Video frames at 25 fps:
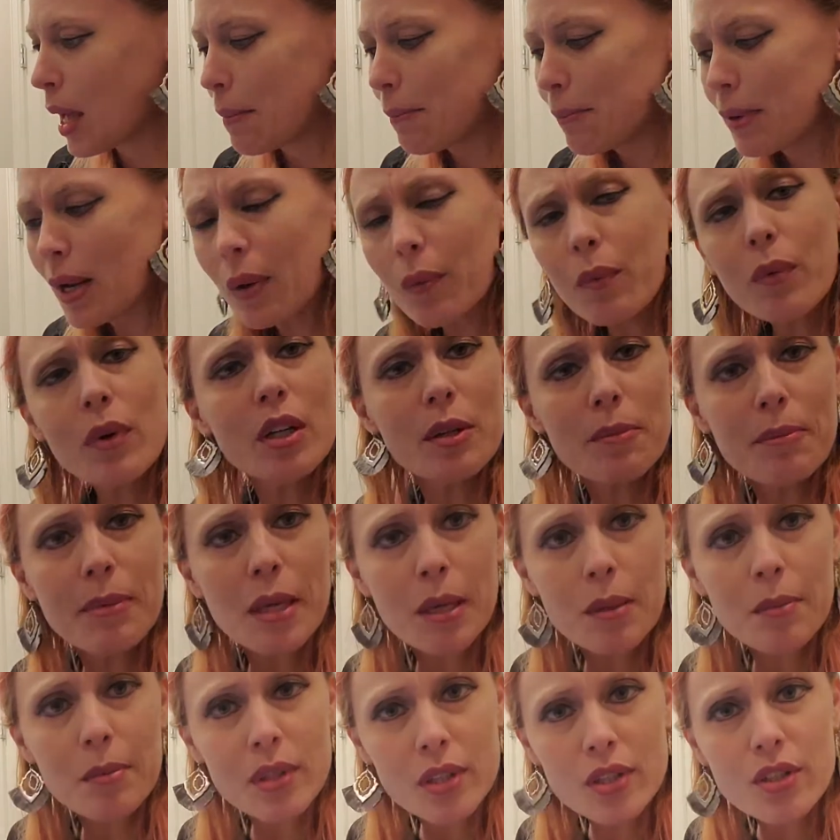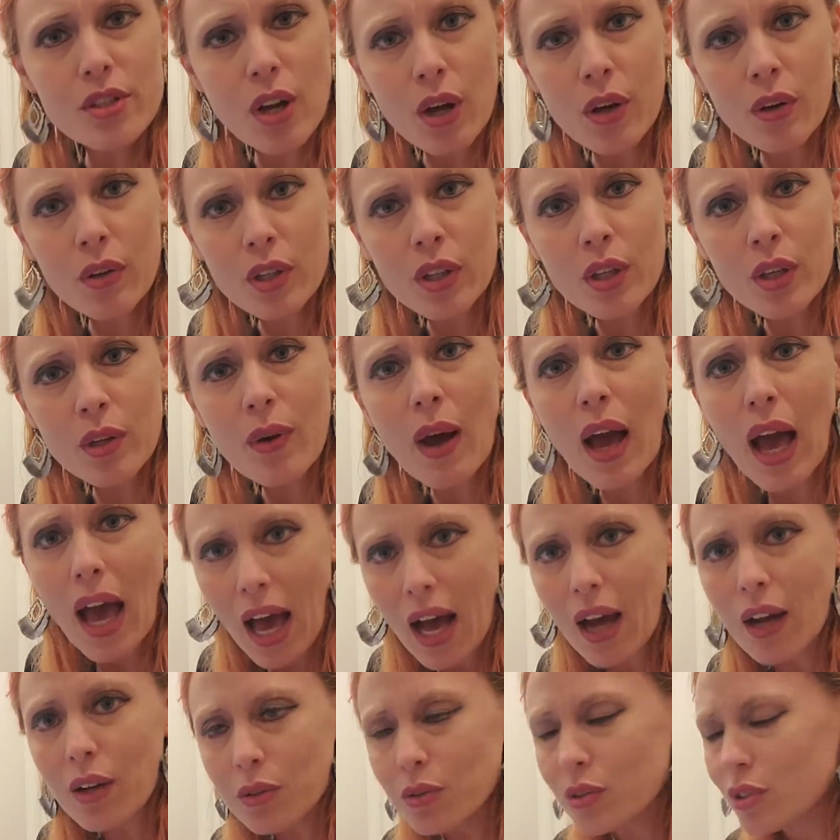But I wanted to be able to show you
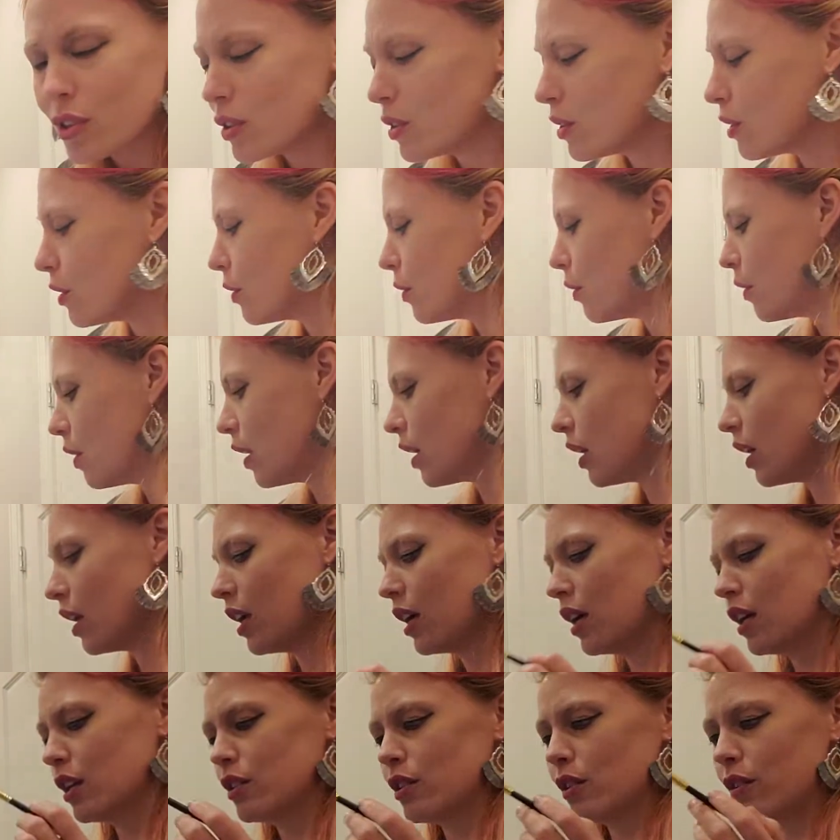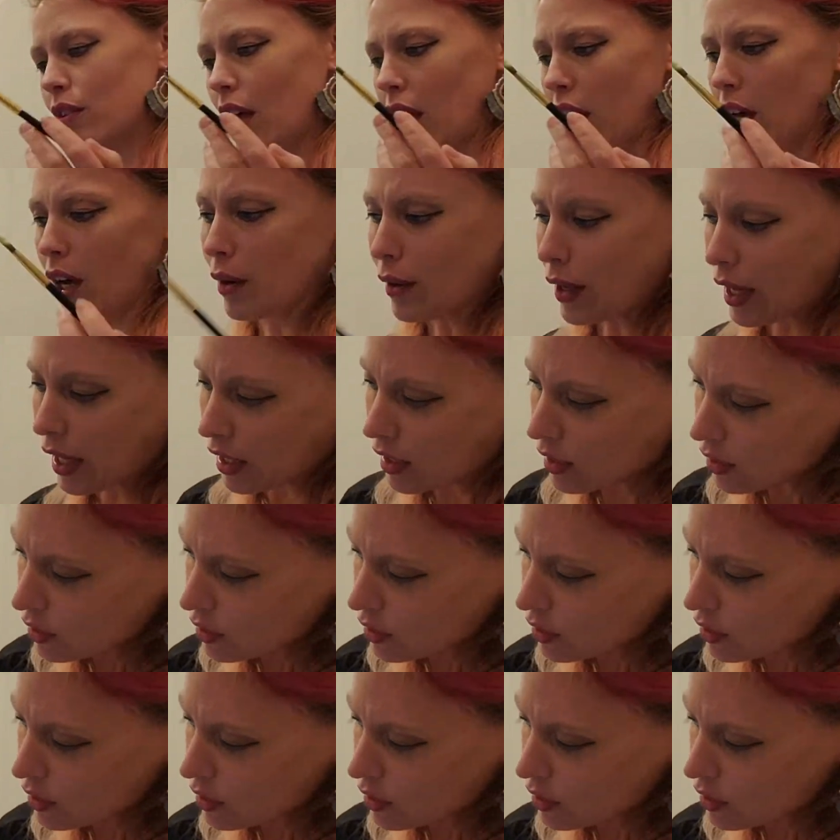how to do that. Okay,